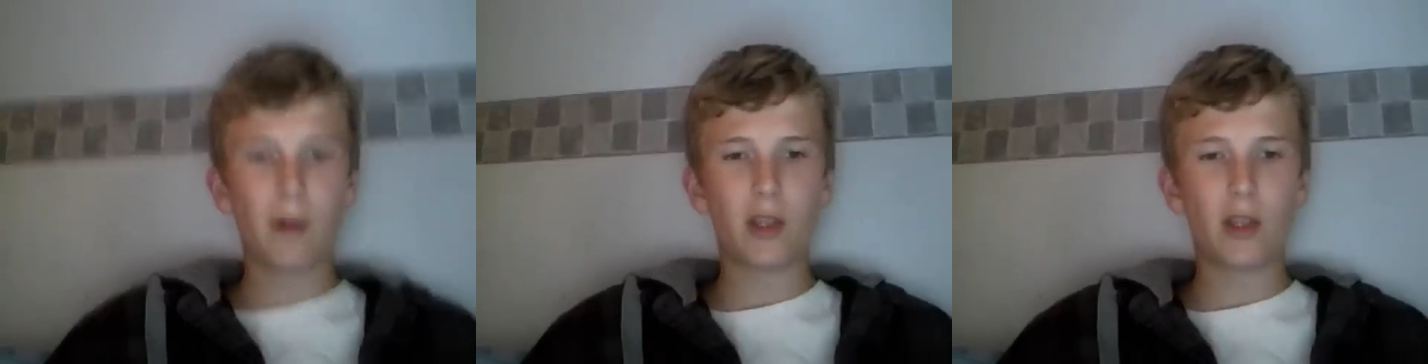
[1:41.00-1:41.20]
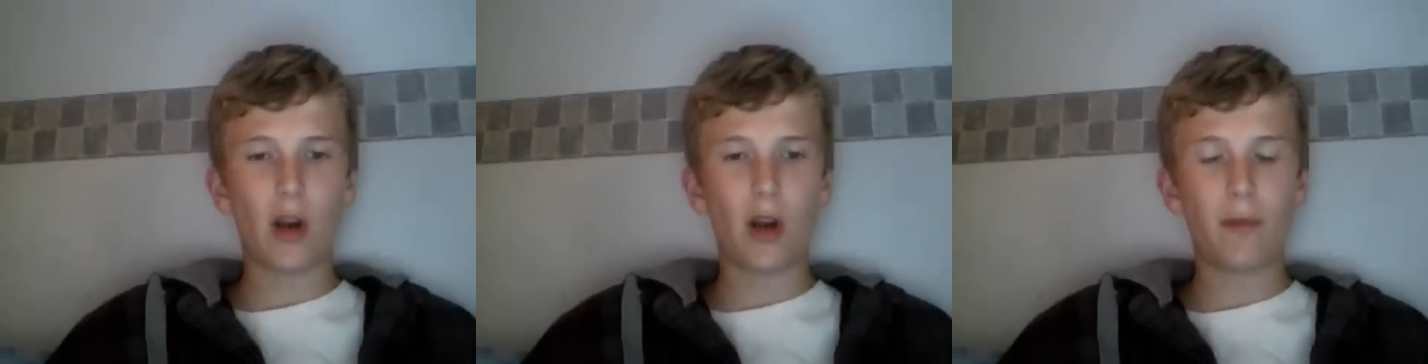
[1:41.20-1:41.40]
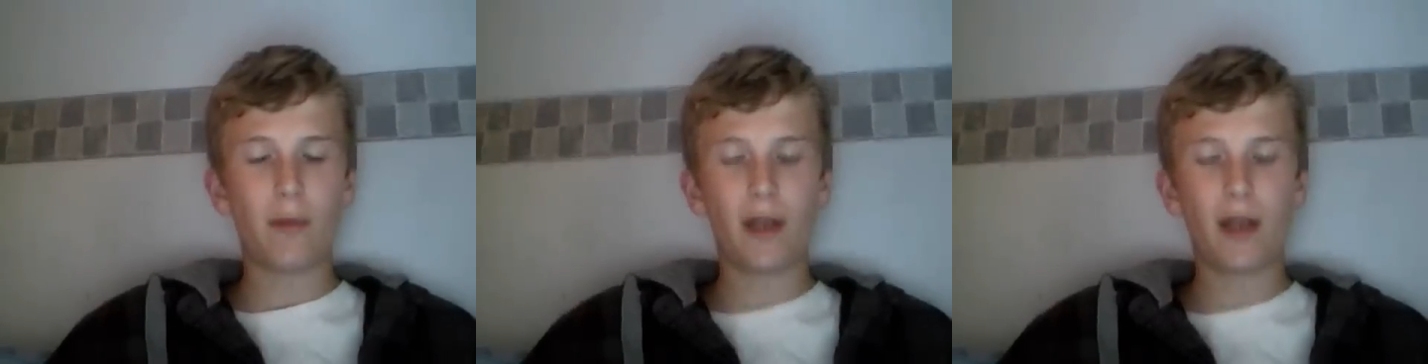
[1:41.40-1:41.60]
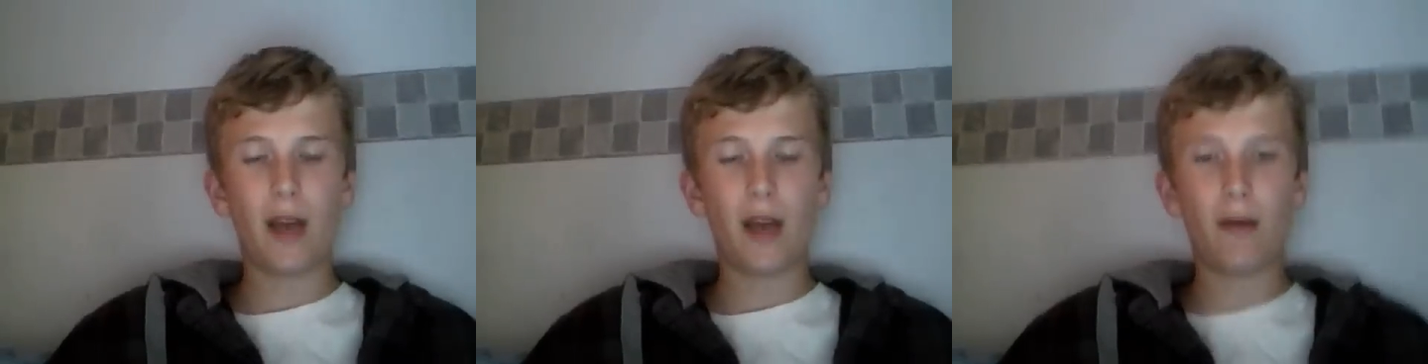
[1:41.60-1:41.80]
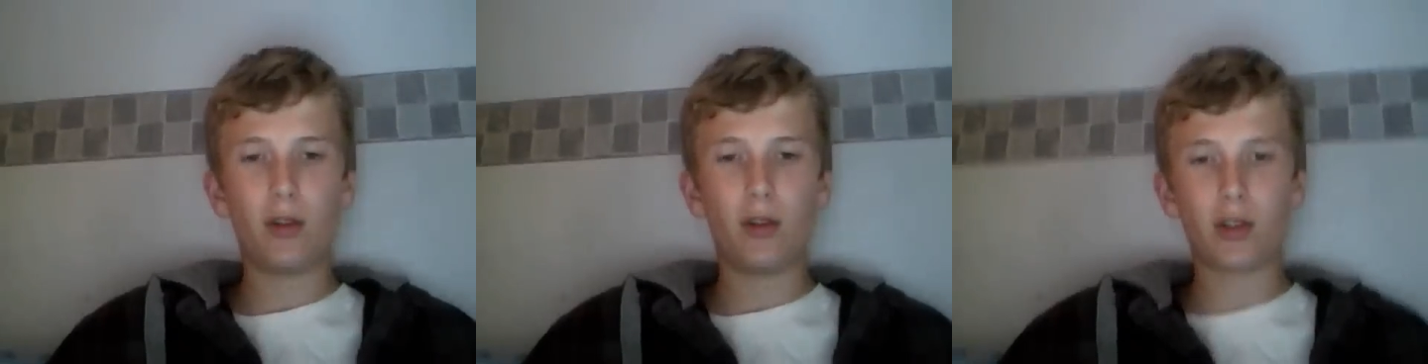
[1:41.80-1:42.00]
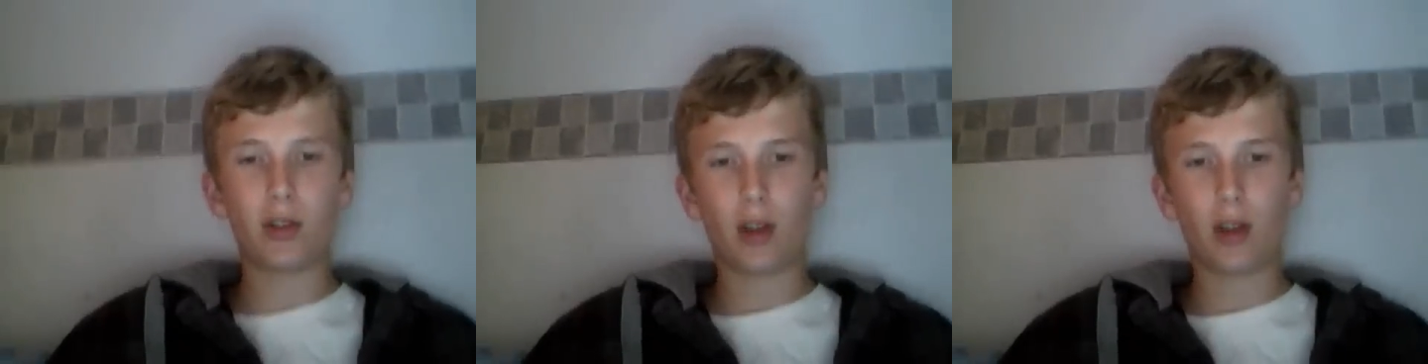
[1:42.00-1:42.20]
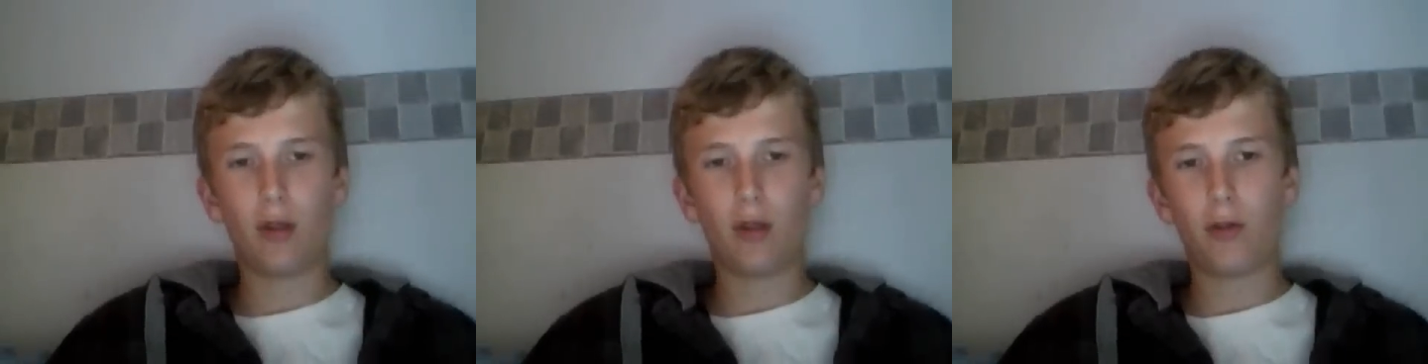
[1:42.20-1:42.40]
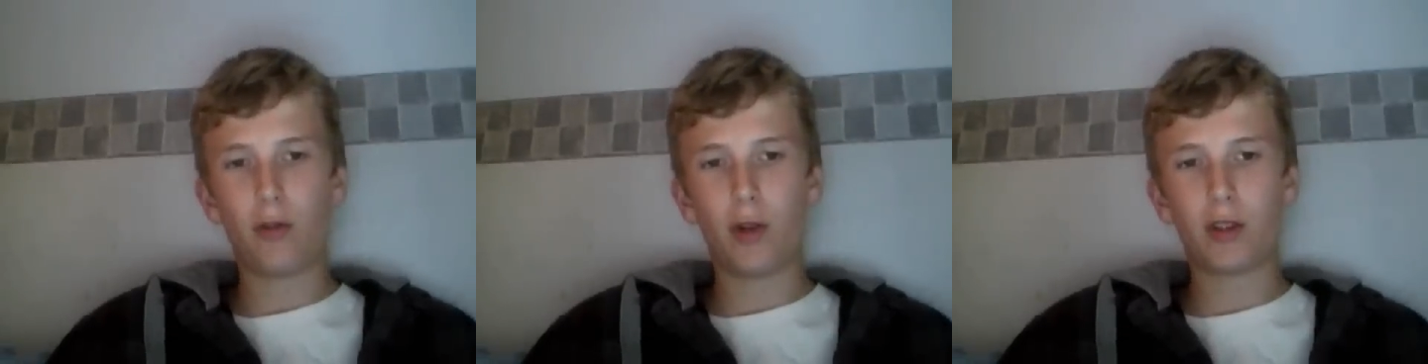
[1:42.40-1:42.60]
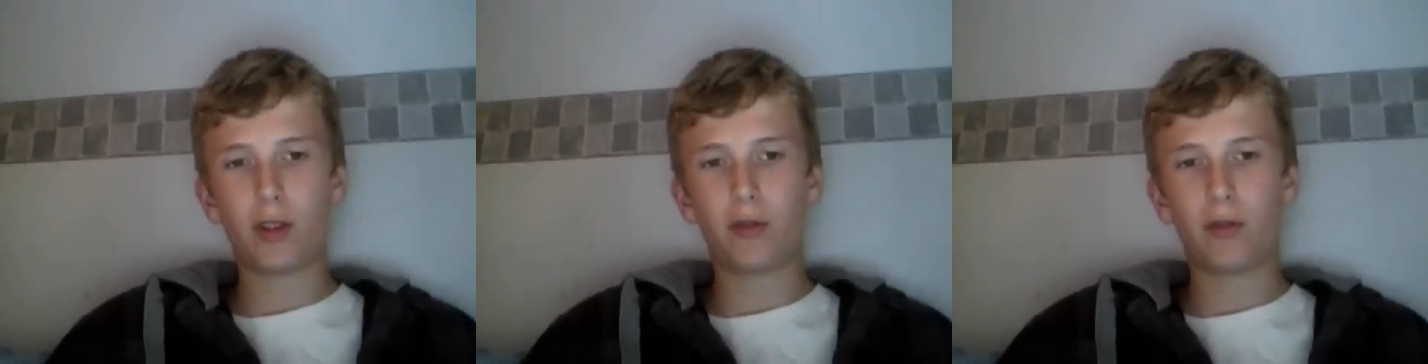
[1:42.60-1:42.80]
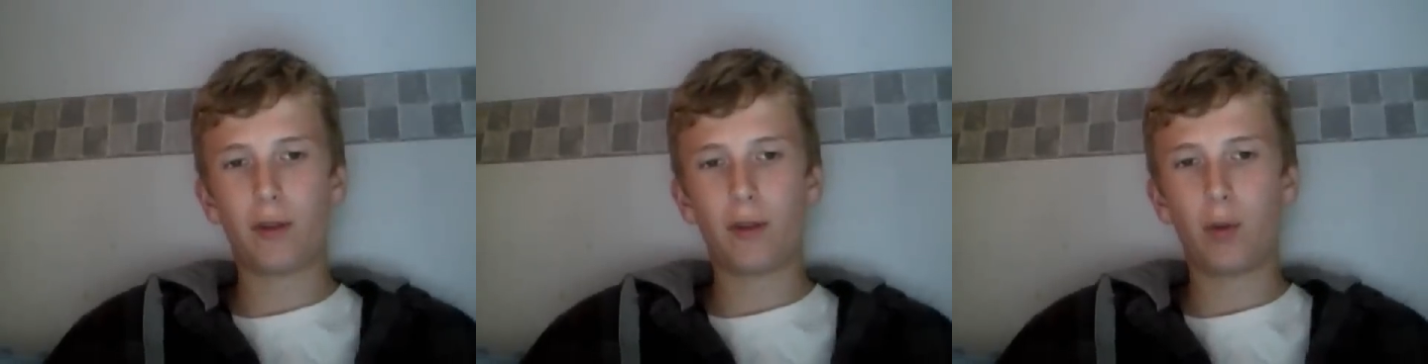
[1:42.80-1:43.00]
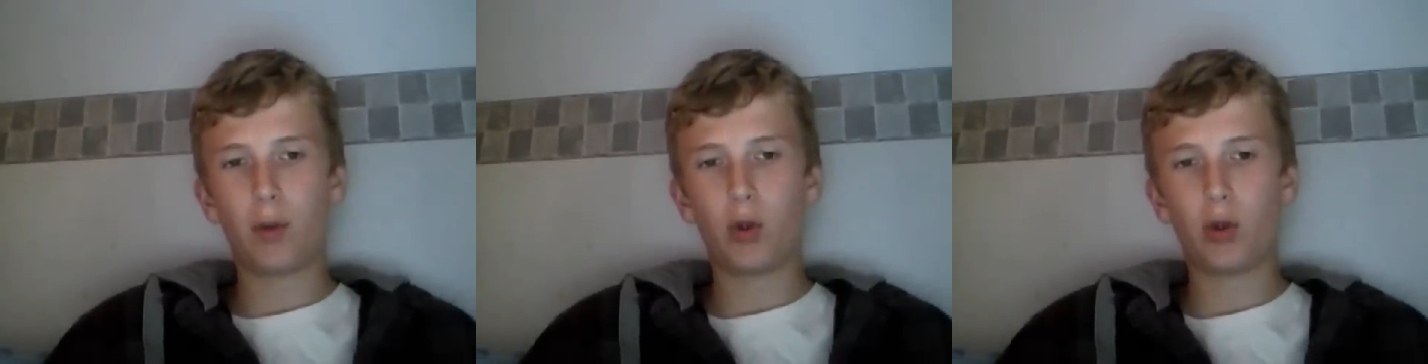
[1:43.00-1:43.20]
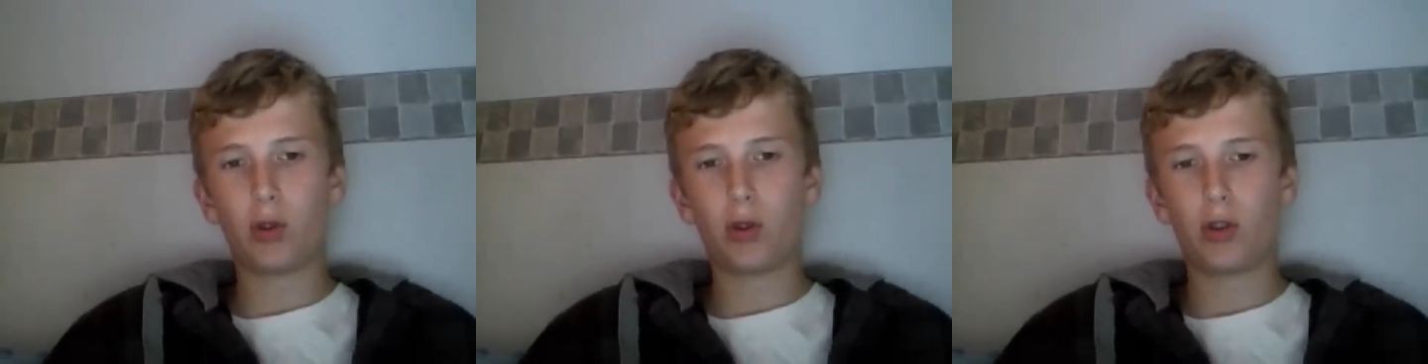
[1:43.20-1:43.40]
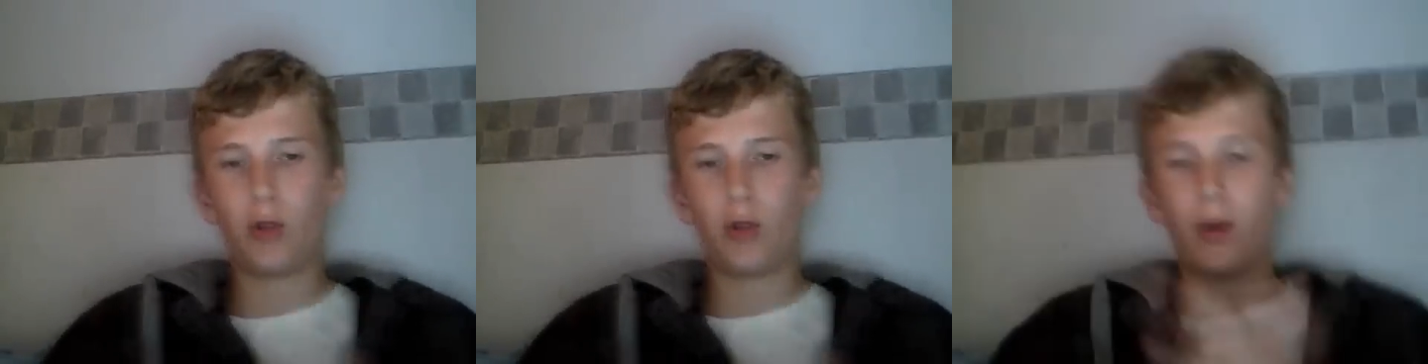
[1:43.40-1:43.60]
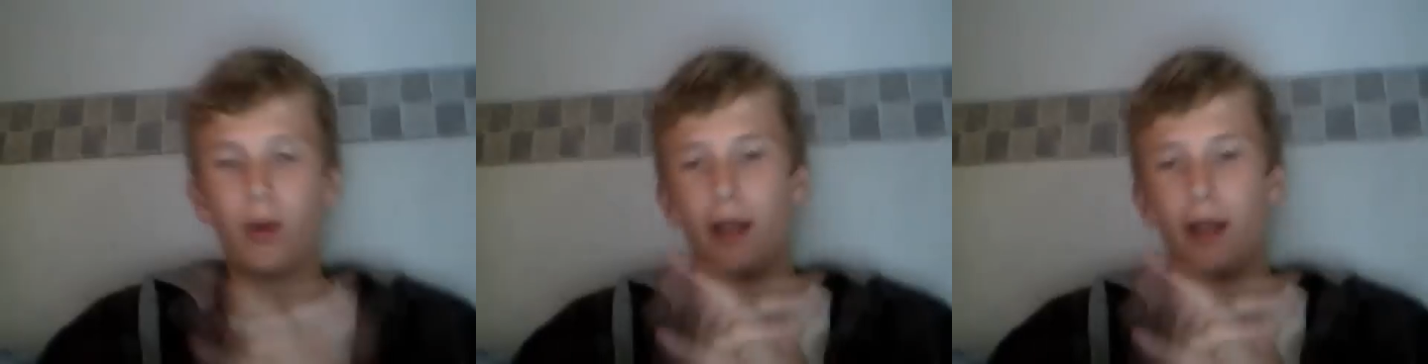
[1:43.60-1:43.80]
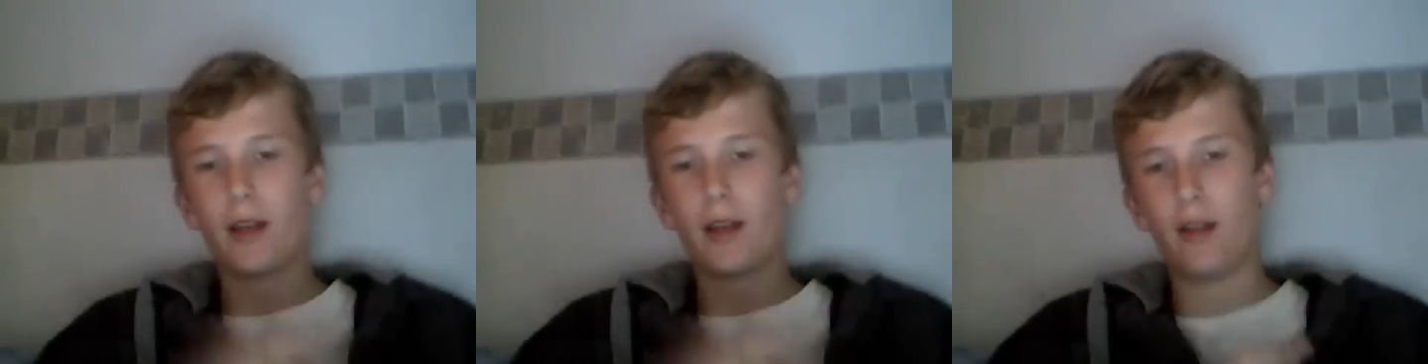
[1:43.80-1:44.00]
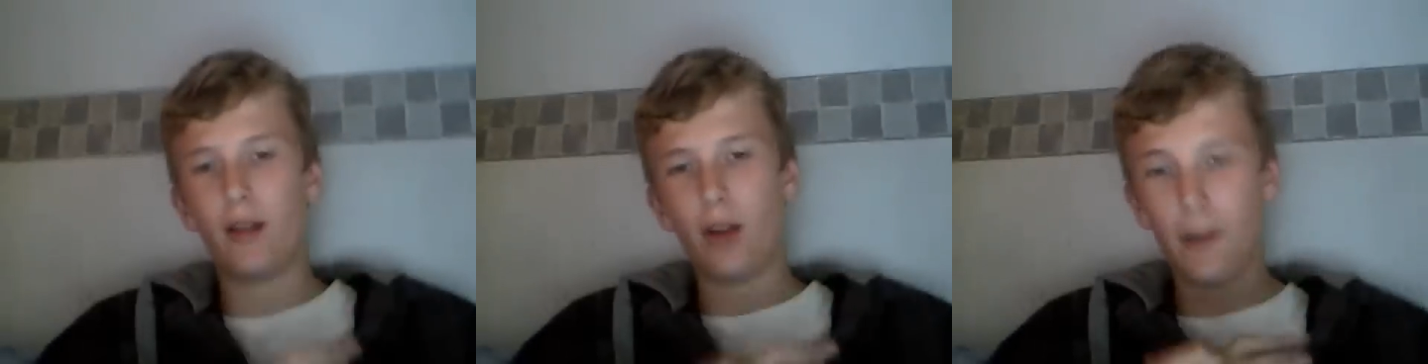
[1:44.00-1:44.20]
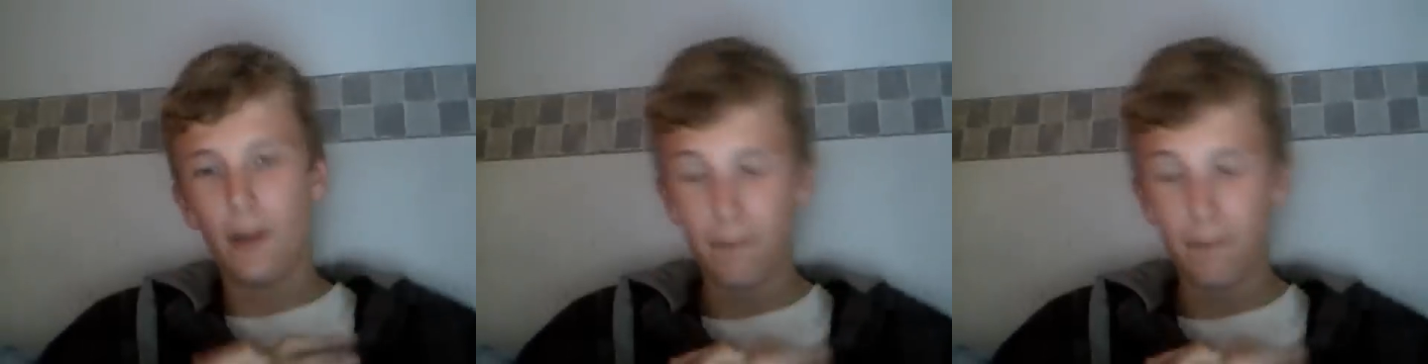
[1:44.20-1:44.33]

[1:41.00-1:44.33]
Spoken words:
Germany and Netherlands that go through. I just think Portugal too weak, and